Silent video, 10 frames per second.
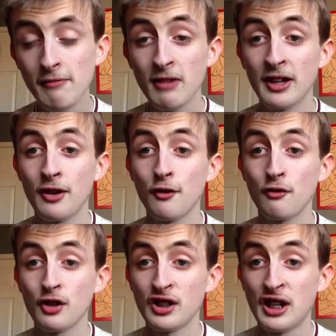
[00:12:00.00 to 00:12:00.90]
read, Google
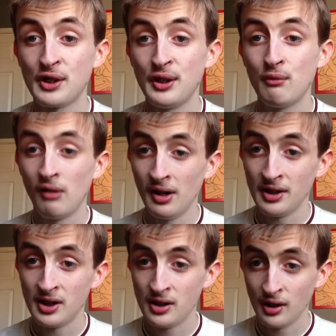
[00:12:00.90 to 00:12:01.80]
doesn't actually
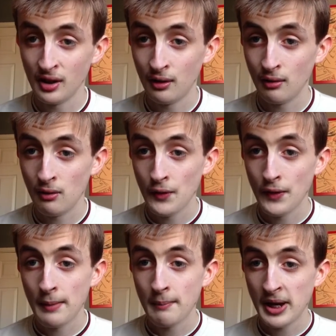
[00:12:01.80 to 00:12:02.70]
want to
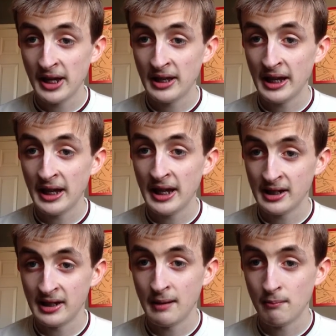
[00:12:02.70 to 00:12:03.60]
be in the
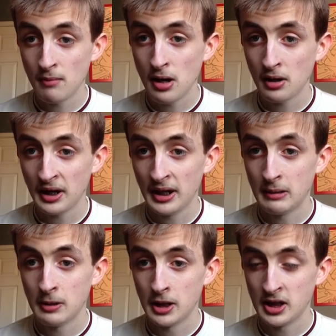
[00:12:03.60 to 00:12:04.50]
internet
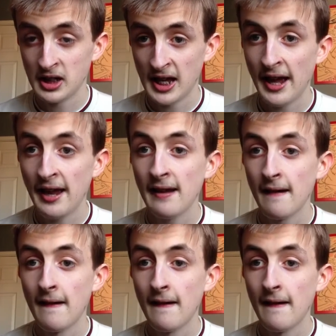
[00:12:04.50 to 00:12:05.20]
market per se.